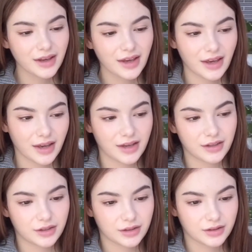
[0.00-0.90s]

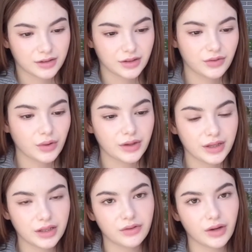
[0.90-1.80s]
And if you are
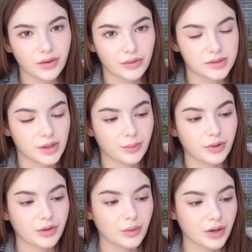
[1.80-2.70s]
in Korea, for example,
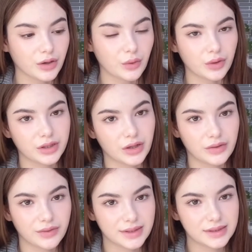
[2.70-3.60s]
you can order
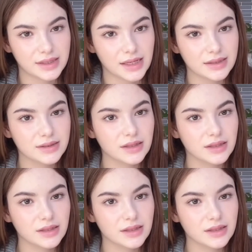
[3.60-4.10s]
this test.